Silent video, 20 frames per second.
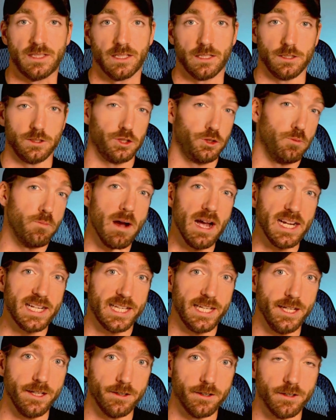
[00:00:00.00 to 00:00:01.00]
Because you might
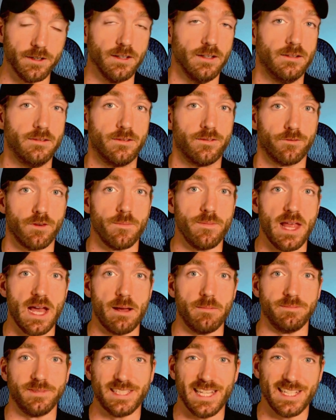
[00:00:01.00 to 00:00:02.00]
hear from
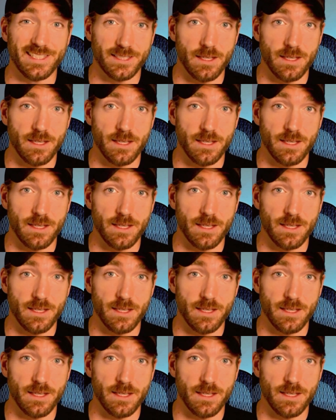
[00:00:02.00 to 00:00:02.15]
them say